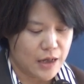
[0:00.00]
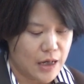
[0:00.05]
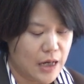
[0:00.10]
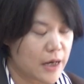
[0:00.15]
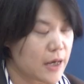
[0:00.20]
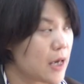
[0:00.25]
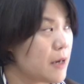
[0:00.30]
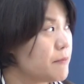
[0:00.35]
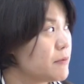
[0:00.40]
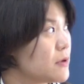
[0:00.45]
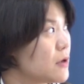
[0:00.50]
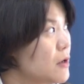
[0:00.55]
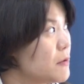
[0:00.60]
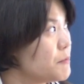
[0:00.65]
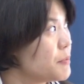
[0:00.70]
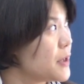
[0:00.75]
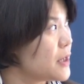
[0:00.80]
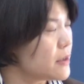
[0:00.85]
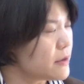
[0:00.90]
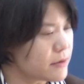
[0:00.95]
I have
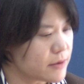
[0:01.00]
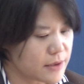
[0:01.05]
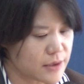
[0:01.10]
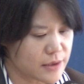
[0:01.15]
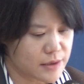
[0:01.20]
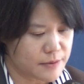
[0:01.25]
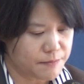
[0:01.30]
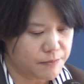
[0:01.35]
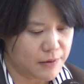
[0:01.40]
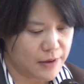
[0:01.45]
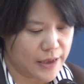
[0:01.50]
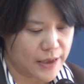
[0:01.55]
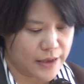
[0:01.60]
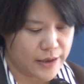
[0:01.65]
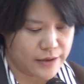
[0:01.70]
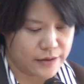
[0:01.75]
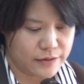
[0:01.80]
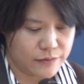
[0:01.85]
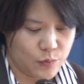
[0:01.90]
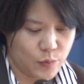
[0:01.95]
compared this
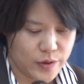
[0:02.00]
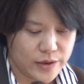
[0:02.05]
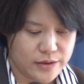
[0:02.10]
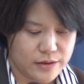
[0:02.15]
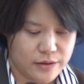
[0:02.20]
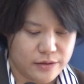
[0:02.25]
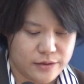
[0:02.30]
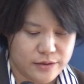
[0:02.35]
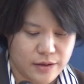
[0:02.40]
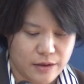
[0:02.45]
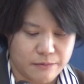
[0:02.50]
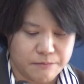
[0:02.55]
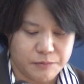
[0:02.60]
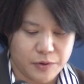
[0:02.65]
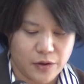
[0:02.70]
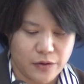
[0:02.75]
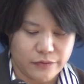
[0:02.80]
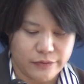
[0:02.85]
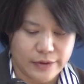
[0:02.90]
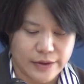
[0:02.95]
plan with some
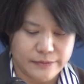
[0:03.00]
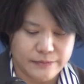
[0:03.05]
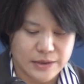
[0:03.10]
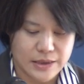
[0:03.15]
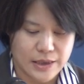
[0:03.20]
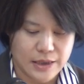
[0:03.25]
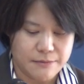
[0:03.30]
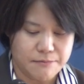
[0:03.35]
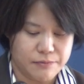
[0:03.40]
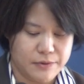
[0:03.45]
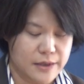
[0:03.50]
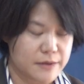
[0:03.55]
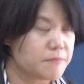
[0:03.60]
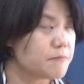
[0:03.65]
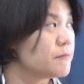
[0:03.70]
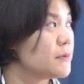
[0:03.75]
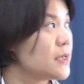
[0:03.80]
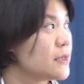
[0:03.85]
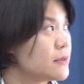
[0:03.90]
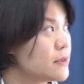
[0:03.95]
programs
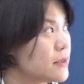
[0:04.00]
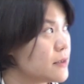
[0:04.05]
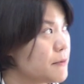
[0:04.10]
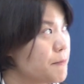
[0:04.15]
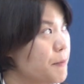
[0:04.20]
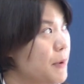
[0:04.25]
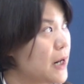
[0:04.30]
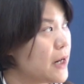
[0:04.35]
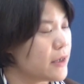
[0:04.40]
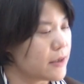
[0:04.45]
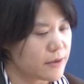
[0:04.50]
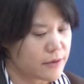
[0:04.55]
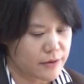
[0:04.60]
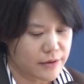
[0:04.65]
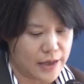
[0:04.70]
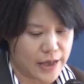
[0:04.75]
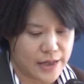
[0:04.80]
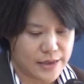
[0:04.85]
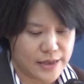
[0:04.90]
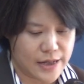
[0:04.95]
implemented by
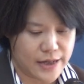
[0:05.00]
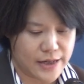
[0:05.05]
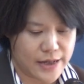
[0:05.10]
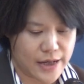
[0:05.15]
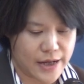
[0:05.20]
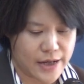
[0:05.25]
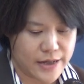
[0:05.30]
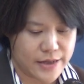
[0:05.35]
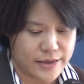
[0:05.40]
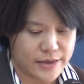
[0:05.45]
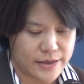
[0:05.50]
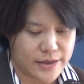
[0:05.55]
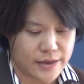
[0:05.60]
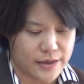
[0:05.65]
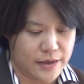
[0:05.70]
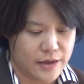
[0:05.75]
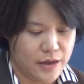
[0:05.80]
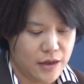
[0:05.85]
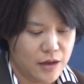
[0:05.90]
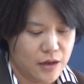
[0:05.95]
the
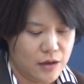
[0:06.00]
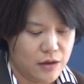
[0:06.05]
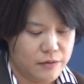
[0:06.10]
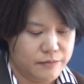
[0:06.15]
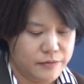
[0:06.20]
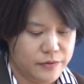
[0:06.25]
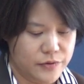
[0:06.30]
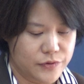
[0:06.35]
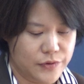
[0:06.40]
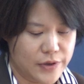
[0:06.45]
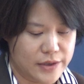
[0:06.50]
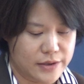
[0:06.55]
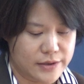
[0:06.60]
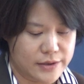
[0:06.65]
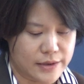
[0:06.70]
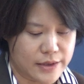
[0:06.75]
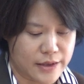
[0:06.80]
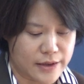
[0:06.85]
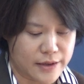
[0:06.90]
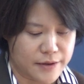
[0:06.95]
NIAID of
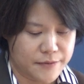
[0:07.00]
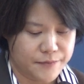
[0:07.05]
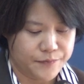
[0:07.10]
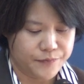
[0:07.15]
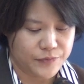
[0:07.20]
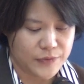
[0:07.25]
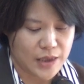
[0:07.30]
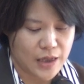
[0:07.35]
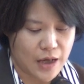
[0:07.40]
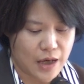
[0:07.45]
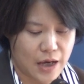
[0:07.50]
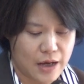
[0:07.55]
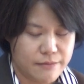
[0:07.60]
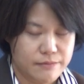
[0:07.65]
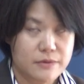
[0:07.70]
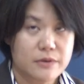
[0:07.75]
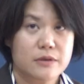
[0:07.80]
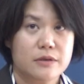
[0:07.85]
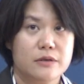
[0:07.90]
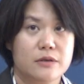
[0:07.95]
USA.
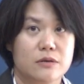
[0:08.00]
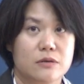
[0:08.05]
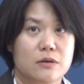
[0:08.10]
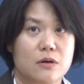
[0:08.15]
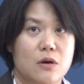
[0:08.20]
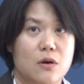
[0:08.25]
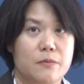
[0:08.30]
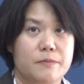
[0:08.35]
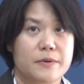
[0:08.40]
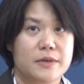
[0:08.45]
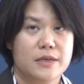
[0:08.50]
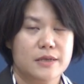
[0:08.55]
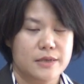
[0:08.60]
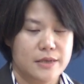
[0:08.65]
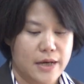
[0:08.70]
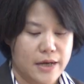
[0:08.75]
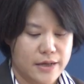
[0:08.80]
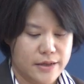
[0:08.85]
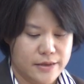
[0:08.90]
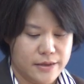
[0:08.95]
After the
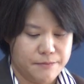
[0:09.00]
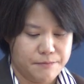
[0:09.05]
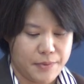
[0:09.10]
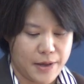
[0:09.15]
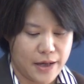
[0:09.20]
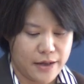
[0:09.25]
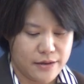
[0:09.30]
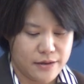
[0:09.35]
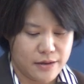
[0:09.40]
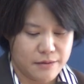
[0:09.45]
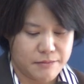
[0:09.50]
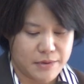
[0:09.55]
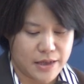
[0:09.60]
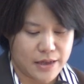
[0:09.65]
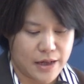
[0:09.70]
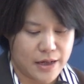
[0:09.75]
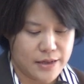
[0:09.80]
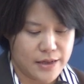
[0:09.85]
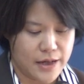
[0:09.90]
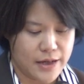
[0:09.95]
COVID-19
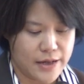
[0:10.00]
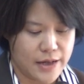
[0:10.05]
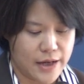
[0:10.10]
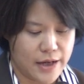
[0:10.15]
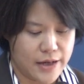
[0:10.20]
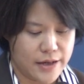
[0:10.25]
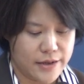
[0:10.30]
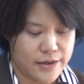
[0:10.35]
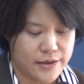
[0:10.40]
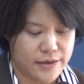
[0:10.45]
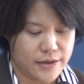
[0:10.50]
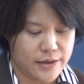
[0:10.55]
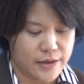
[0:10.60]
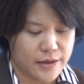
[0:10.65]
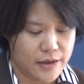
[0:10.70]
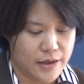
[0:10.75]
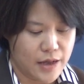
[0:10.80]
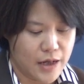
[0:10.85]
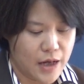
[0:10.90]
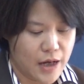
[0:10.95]
pandemic,
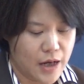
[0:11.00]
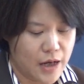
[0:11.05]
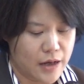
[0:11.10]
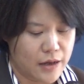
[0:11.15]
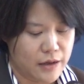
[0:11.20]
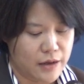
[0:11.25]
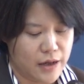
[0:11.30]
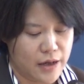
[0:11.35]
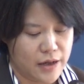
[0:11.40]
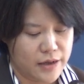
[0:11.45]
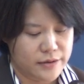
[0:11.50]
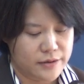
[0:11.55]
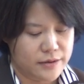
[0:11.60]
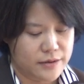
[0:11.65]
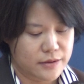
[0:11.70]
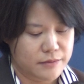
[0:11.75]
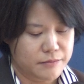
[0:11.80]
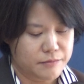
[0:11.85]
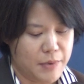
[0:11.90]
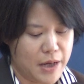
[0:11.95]
NIAID
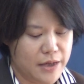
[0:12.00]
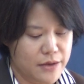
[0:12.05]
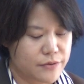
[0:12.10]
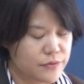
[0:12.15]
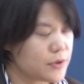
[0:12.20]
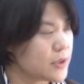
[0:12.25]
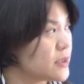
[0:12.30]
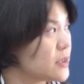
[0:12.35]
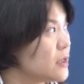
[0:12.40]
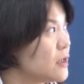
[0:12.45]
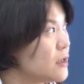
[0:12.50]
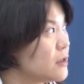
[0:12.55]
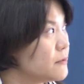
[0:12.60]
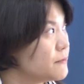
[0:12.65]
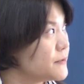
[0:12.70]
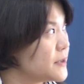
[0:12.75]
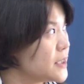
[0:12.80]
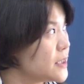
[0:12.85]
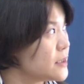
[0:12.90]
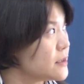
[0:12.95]
has managed the
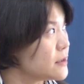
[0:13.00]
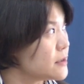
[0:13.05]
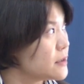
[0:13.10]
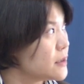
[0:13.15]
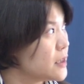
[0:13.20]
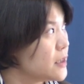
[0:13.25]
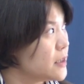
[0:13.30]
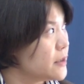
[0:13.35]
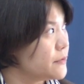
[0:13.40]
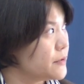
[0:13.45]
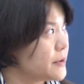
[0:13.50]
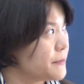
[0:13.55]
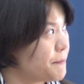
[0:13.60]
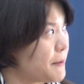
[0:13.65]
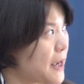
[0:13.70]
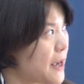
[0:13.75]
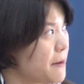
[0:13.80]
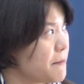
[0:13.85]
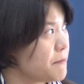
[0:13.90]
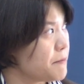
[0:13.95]
AVID,
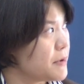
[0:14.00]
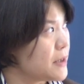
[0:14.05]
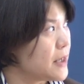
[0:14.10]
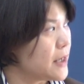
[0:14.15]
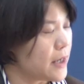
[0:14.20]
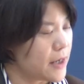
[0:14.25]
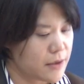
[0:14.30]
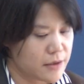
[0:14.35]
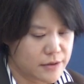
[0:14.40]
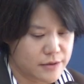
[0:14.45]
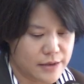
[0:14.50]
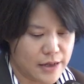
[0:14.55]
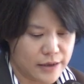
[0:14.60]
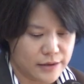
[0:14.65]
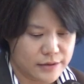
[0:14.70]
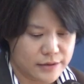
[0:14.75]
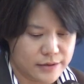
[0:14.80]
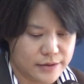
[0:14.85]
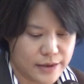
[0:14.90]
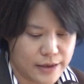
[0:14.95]
Revamp, and
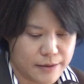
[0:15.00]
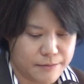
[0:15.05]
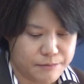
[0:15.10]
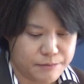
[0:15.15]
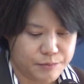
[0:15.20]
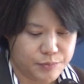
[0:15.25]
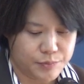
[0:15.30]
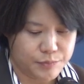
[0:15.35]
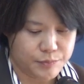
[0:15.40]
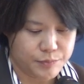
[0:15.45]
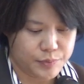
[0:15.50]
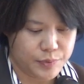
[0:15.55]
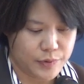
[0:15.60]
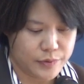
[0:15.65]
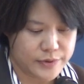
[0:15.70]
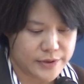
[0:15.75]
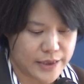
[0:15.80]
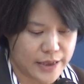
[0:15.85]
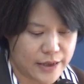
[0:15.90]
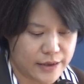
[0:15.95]
NextStem
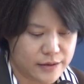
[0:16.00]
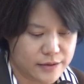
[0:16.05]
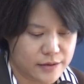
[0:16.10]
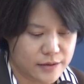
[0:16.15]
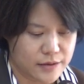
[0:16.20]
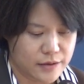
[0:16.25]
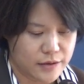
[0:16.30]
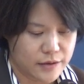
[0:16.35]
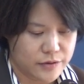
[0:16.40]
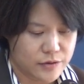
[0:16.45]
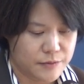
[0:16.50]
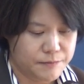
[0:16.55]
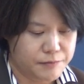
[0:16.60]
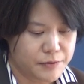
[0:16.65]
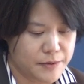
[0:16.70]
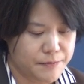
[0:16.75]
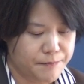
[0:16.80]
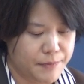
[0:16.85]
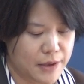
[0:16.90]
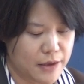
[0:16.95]
project to
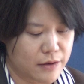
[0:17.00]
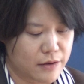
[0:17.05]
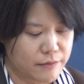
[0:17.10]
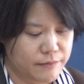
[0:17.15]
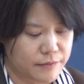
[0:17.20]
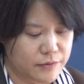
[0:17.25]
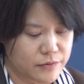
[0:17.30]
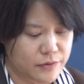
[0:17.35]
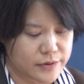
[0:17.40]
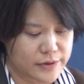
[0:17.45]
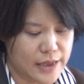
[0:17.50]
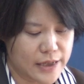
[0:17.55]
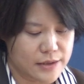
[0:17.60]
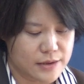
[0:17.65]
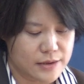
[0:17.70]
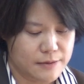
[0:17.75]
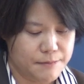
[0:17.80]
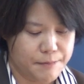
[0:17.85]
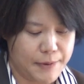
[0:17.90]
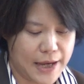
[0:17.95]
prepare for the
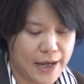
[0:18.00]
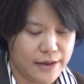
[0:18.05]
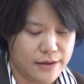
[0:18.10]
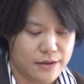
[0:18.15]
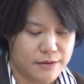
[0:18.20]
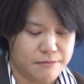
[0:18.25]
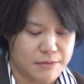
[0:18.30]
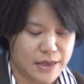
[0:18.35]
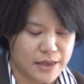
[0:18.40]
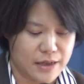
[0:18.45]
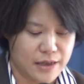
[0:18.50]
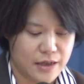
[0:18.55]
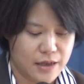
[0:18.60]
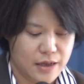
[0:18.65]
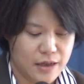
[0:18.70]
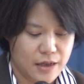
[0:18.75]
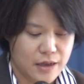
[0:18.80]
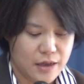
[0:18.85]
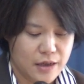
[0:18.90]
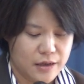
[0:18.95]
next pandemic.
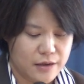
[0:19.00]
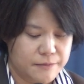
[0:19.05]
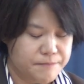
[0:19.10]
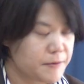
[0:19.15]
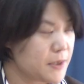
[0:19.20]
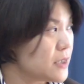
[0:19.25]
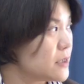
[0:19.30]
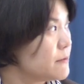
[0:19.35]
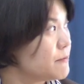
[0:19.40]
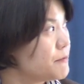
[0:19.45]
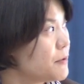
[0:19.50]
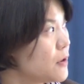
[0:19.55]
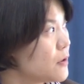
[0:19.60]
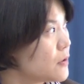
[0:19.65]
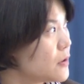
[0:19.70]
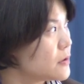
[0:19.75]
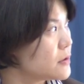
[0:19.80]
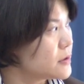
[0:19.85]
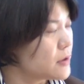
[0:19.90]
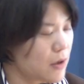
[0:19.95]
AVID
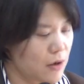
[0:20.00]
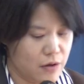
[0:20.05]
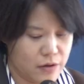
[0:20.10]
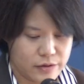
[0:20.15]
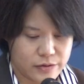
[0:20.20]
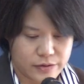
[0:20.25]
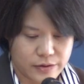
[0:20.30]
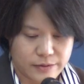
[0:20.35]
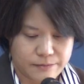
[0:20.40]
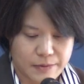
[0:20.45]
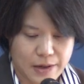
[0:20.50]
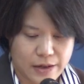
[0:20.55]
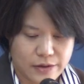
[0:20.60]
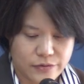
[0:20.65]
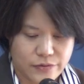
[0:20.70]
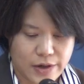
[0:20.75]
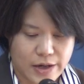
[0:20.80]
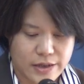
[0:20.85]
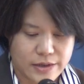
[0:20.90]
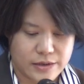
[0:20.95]
focused on the
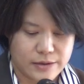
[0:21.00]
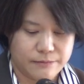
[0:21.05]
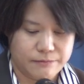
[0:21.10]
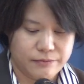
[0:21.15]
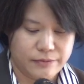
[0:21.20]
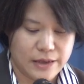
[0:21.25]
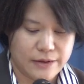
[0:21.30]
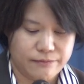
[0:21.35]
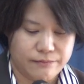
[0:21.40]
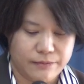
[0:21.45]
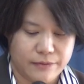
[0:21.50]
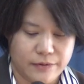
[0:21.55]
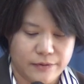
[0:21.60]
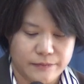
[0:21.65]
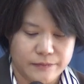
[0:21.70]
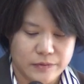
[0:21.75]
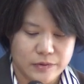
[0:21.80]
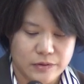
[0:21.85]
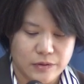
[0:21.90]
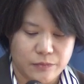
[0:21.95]
evaluation
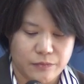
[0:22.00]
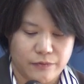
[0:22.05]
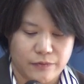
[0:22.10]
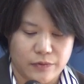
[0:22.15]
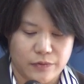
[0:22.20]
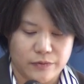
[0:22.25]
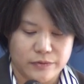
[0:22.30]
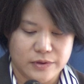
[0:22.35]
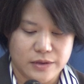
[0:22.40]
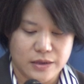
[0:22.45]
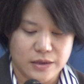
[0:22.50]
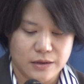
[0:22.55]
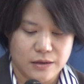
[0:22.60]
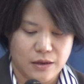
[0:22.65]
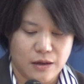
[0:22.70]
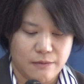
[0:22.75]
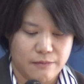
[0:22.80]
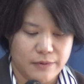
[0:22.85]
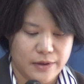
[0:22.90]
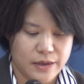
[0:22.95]
platforms for
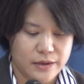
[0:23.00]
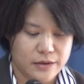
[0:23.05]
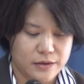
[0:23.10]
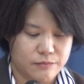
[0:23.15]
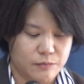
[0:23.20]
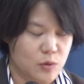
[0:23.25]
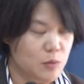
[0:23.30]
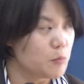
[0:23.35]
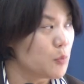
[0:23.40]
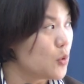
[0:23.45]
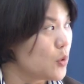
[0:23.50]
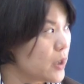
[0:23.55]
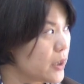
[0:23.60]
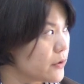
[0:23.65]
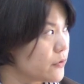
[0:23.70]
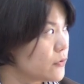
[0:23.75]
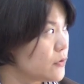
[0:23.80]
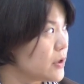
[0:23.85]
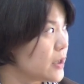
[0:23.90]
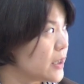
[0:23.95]
discovering small
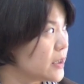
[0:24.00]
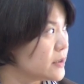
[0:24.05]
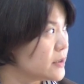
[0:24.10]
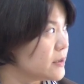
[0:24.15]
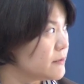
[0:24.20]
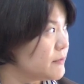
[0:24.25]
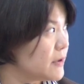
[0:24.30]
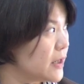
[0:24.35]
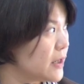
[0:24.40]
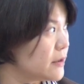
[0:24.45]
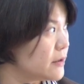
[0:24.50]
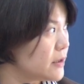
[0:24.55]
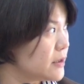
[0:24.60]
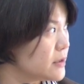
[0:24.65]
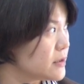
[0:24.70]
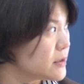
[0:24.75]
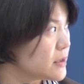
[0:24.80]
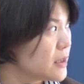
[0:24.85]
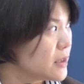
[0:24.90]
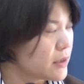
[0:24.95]
molecular
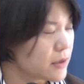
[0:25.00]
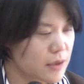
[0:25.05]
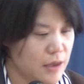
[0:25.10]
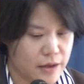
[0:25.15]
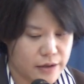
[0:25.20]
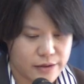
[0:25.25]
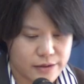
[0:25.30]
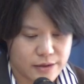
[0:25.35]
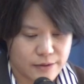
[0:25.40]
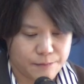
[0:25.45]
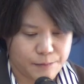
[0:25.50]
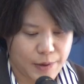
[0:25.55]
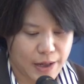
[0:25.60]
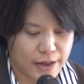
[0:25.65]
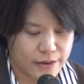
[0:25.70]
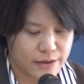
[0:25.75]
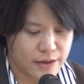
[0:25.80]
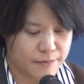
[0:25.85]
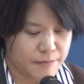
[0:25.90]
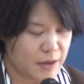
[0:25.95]
antivirals targeting
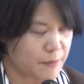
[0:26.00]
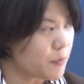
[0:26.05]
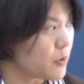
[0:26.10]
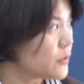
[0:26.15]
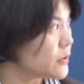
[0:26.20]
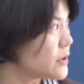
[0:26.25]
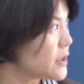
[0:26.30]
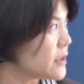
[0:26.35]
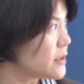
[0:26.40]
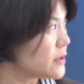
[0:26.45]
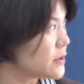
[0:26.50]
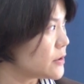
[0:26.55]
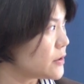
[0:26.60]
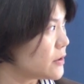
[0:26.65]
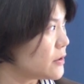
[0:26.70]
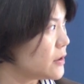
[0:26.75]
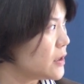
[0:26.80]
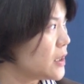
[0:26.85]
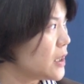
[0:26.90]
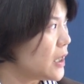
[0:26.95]
pandemic
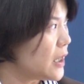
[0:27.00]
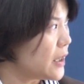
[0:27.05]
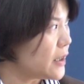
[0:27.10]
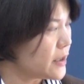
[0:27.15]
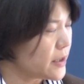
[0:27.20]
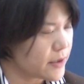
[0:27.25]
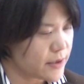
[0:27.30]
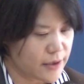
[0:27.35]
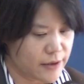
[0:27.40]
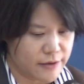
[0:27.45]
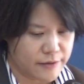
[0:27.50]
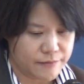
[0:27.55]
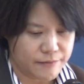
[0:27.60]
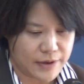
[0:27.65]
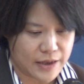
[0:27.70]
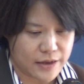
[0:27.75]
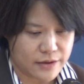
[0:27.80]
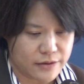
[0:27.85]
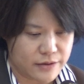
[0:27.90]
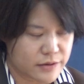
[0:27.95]
potential RNA
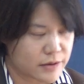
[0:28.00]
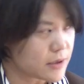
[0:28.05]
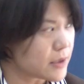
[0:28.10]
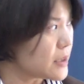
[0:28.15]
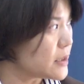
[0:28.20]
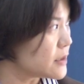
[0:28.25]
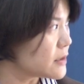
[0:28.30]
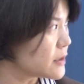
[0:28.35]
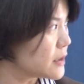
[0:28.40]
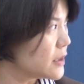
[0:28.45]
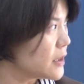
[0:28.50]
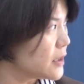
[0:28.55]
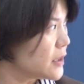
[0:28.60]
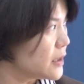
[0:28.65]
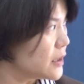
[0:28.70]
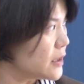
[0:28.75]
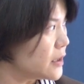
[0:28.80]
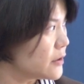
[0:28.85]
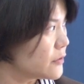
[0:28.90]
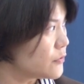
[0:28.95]
viruses,
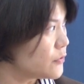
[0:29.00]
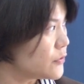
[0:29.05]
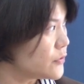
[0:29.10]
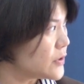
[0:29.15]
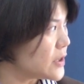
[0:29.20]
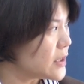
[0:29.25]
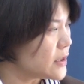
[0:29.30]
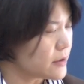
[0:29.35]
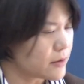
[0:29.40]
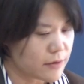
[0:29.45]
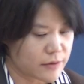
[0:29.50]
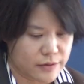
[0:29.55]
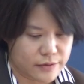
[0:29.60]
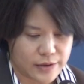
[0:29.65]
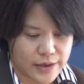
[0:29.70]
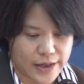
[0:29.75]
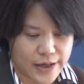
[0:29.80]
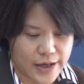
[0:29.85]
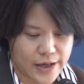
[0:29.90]
including the